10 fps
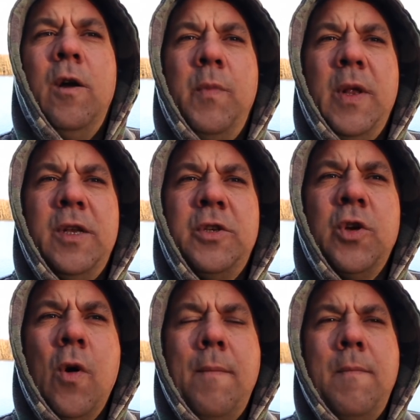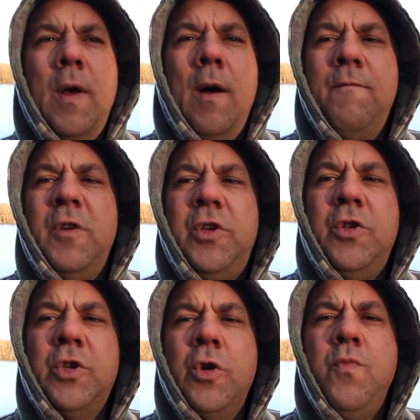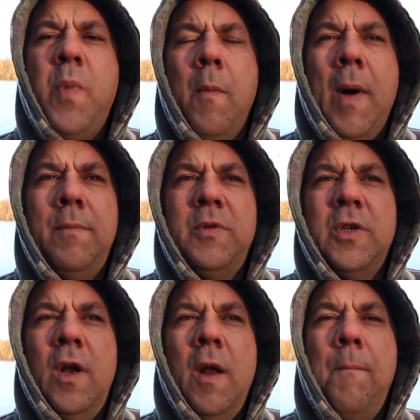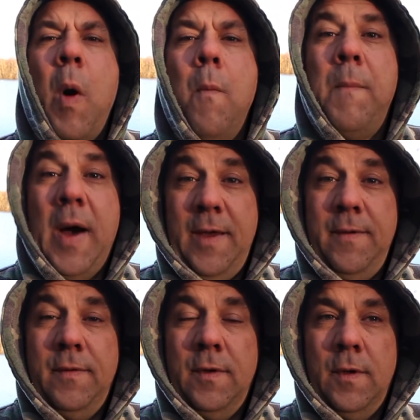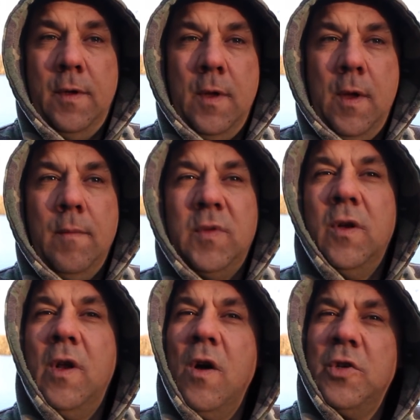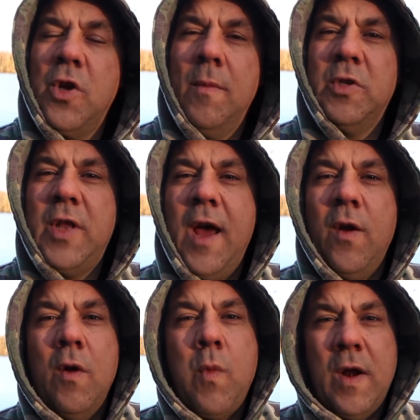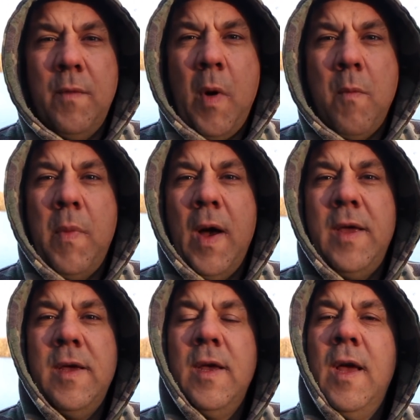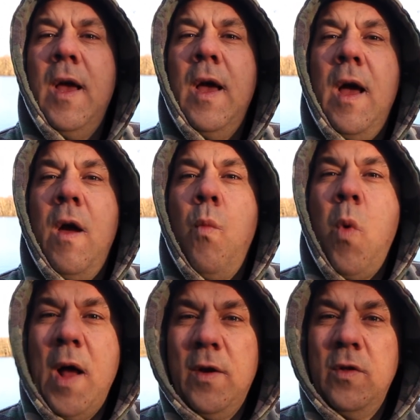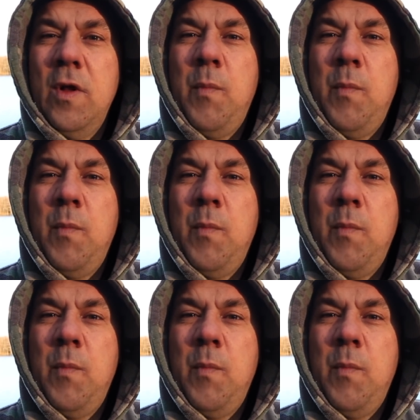a little bit this time. I'm fishing 2 pop-ups and a bottom bait. So the last time I was down, I had 1 on the bottom bait and 1 on the